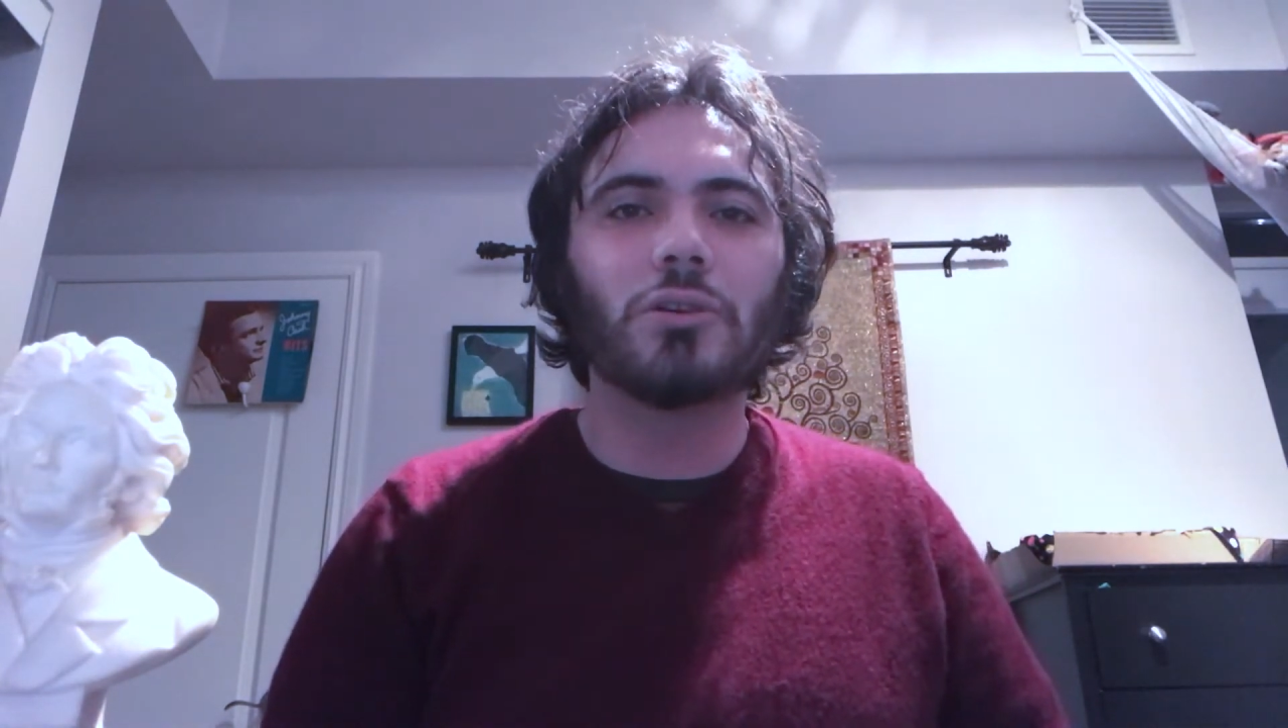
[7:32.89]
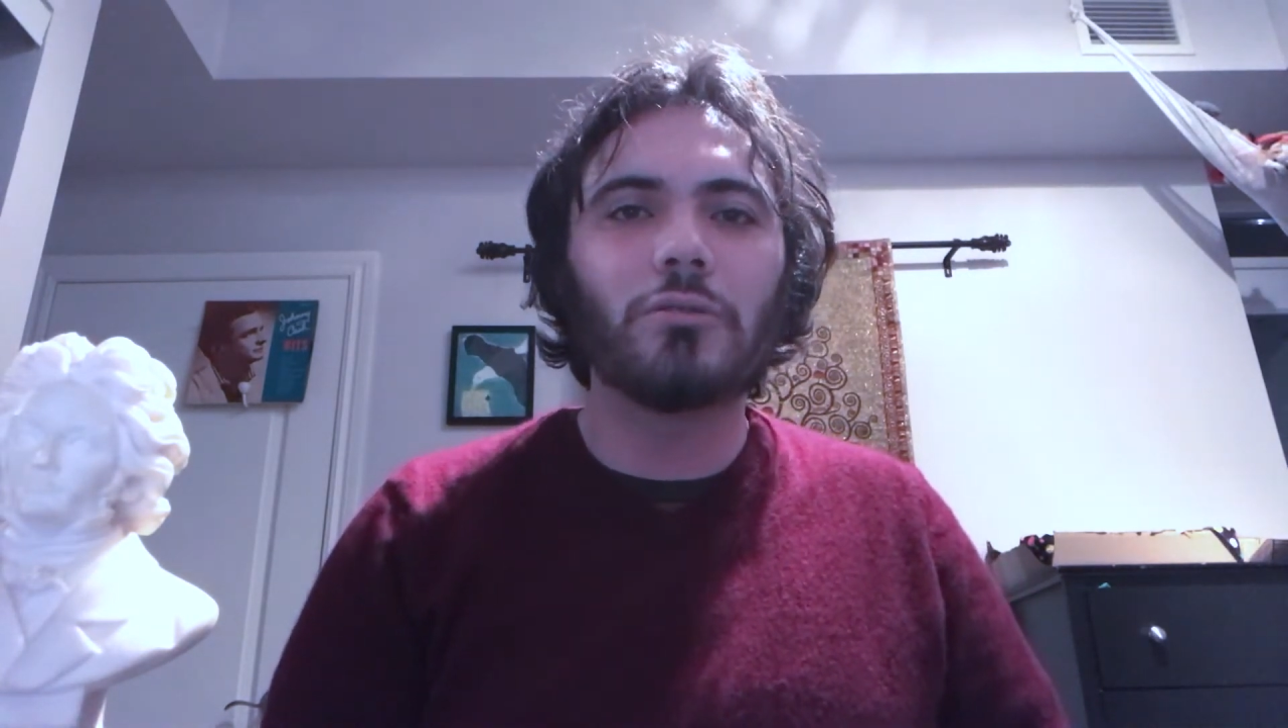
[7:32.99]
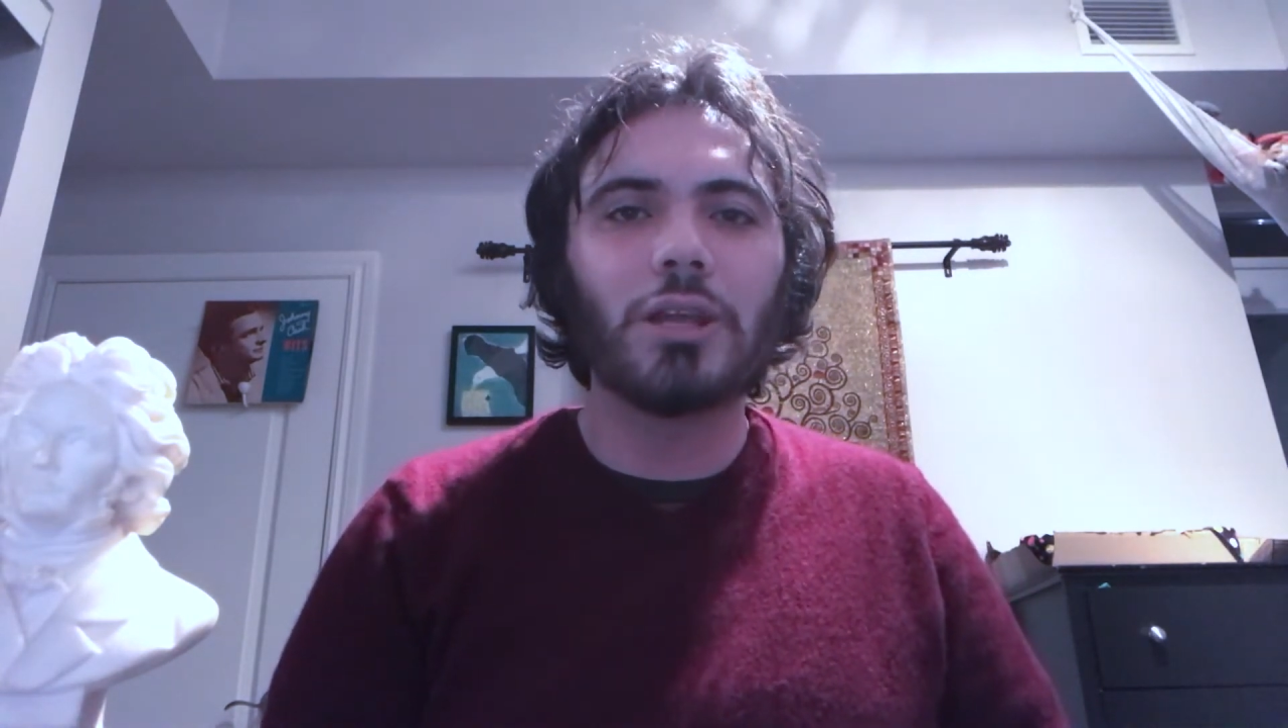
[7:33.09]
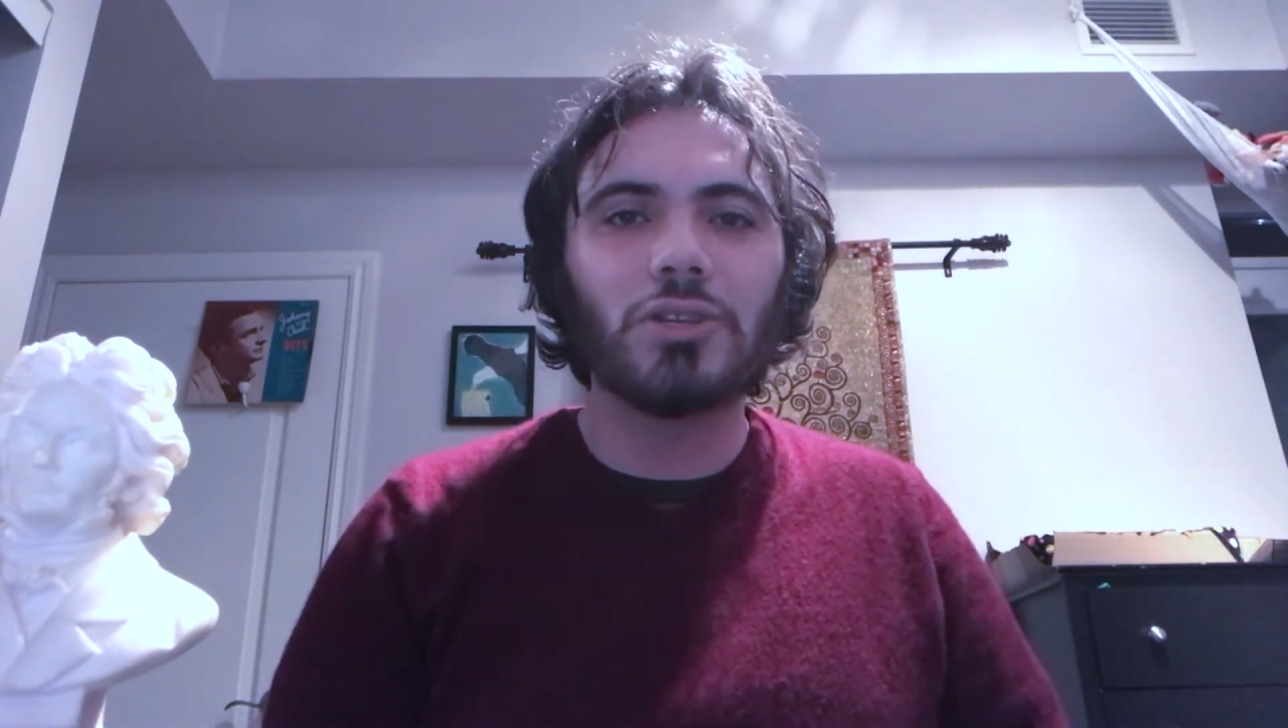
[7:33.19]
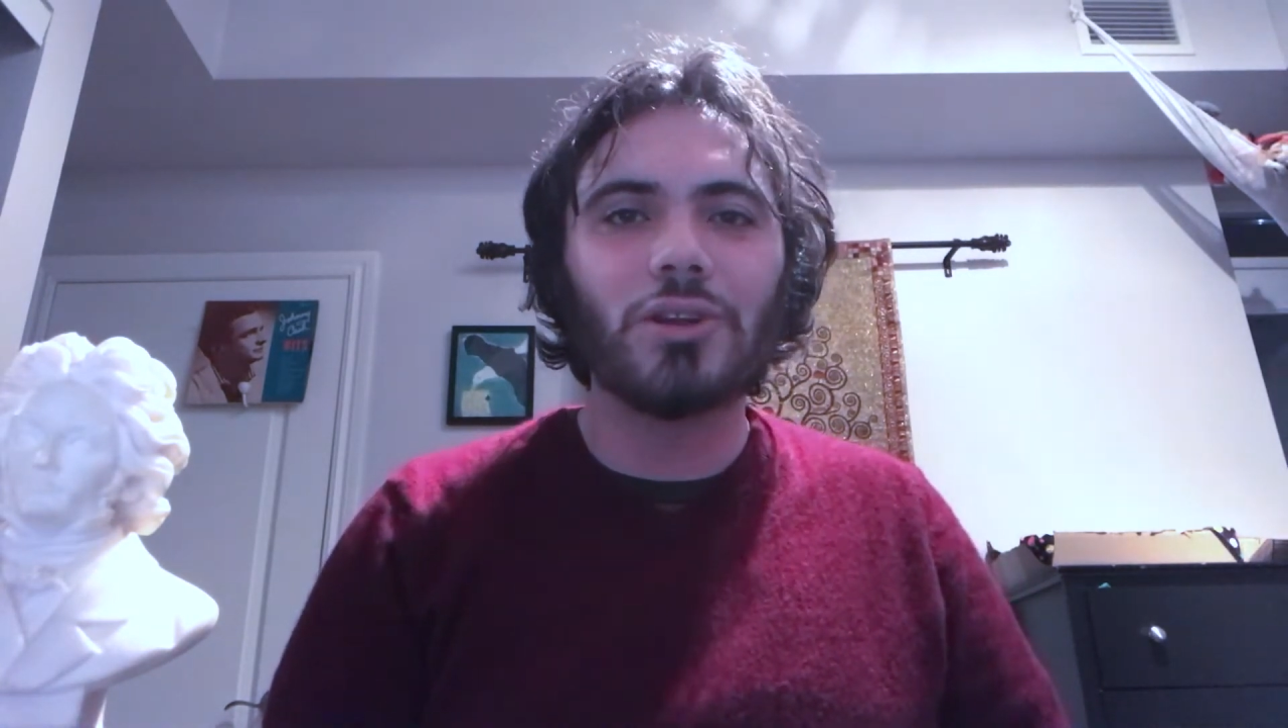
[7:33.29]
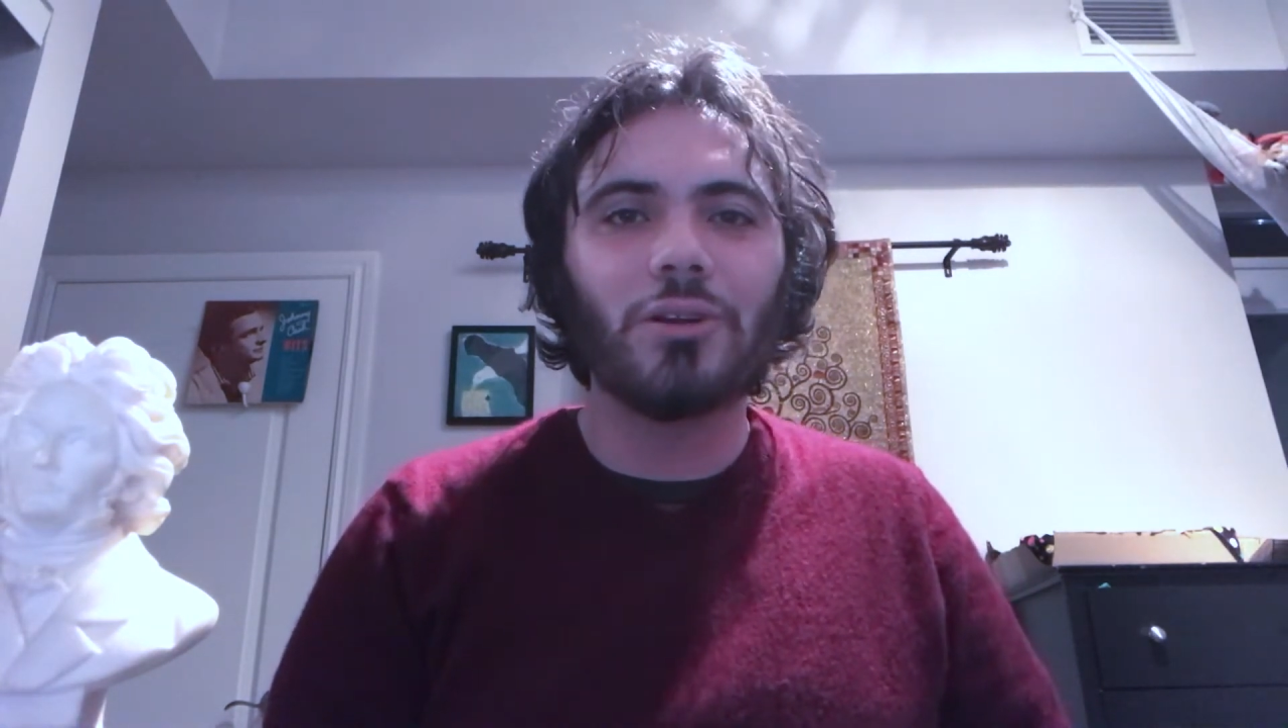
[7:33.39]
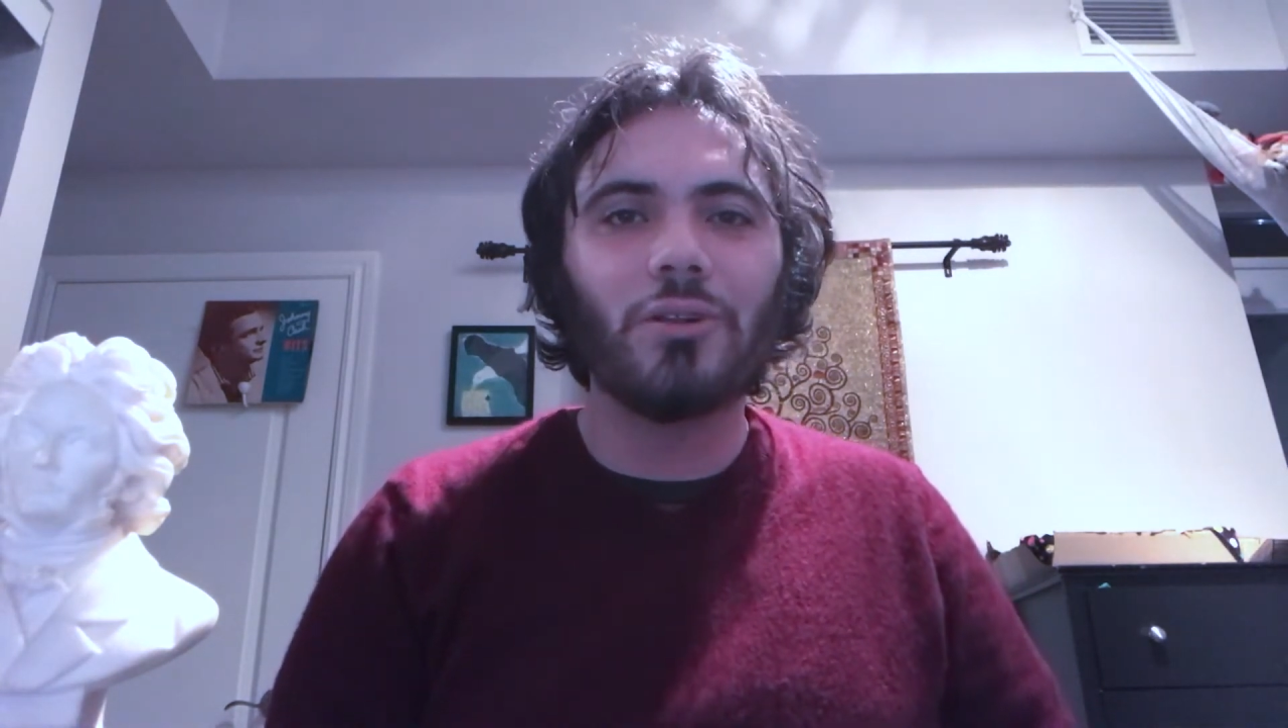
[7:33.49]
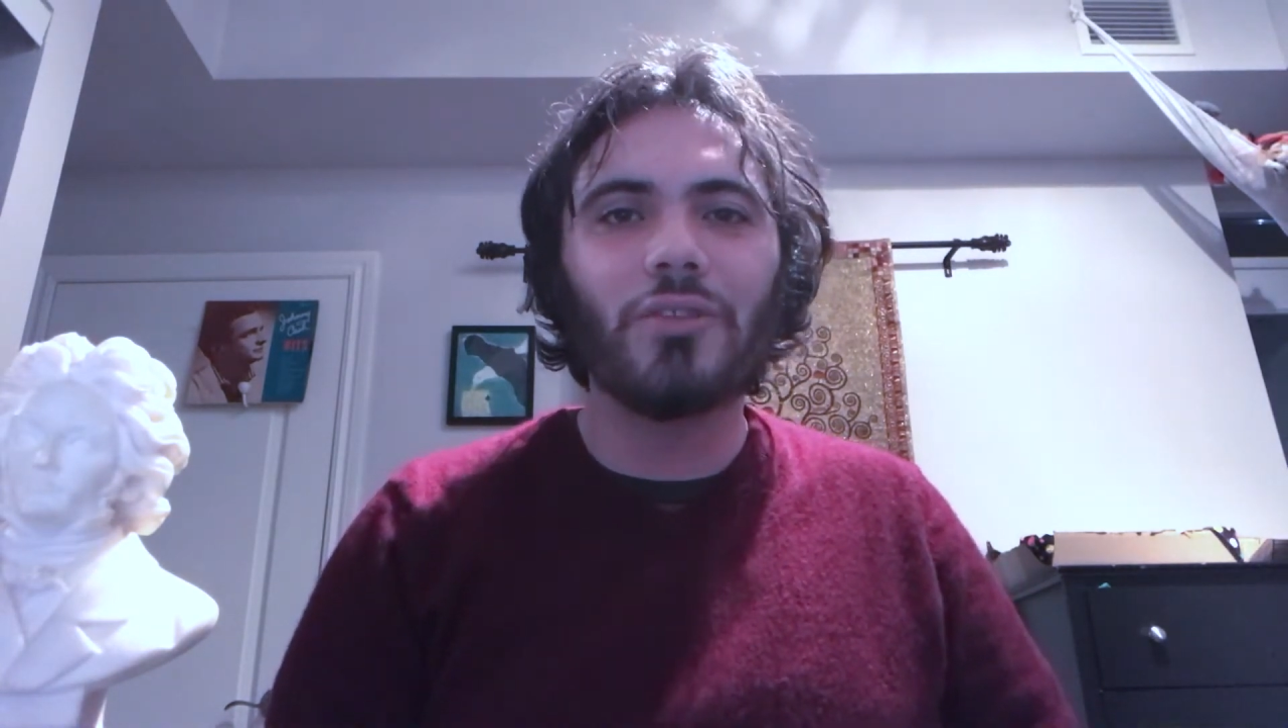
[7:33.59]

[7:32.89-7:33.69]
original